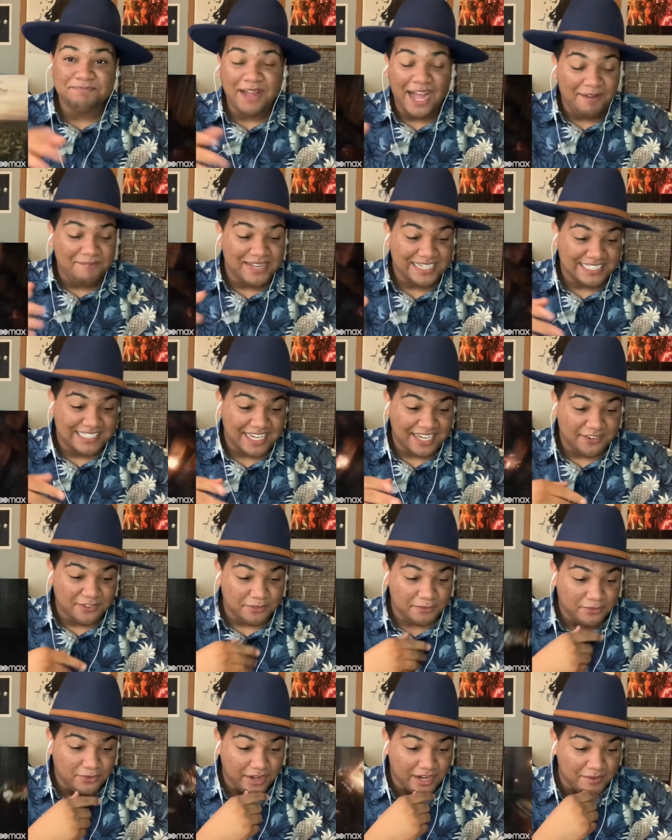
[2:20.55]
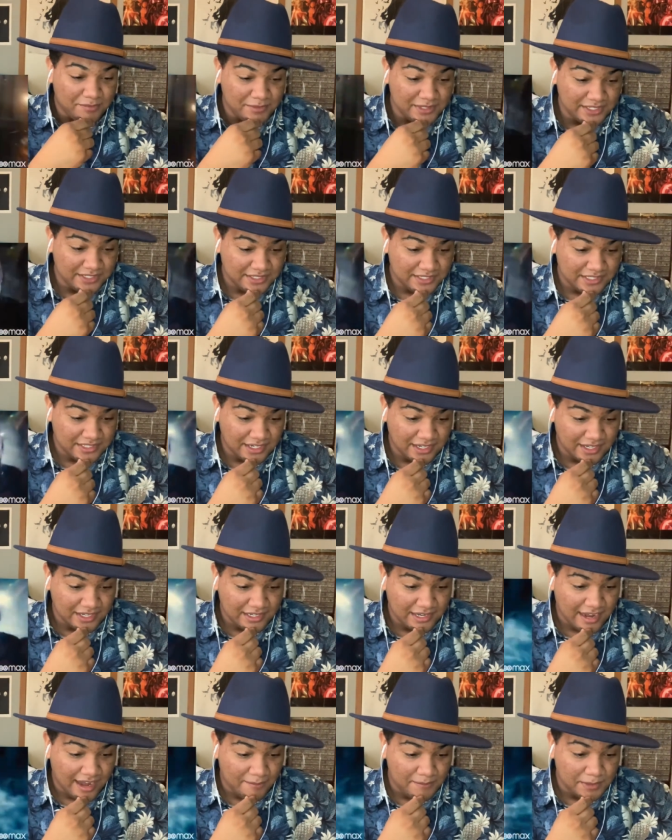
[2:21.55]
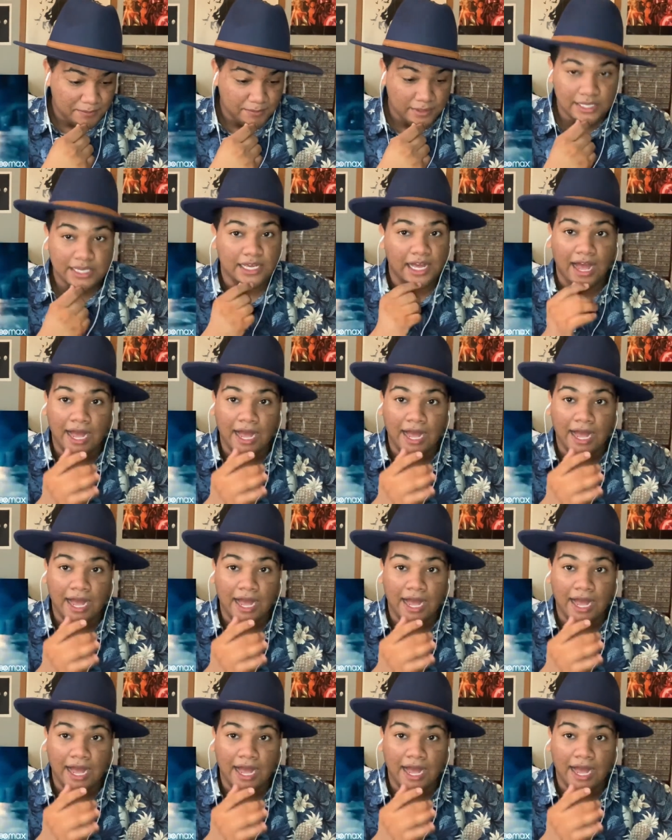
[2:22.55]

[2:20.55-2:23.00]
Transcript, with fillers: Batman tank from Frank Miller's uh, comic book.